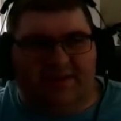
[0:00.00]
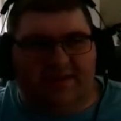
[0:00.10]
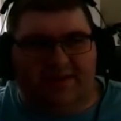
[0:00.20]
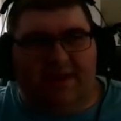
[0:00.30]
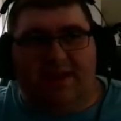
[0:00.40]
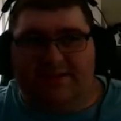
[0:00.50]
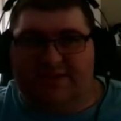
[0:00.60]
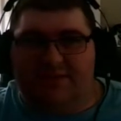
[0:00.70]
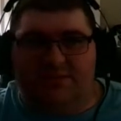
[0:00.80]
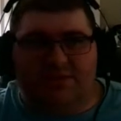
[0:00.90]
The
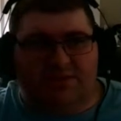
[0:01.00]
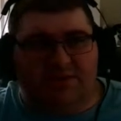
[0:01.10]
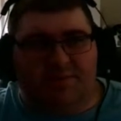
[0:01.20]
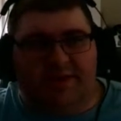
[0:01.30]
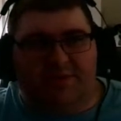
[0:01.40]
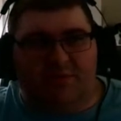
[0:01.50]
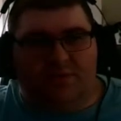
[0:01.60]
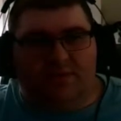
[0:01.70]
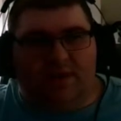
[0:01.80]
ISA one's going to be difficult.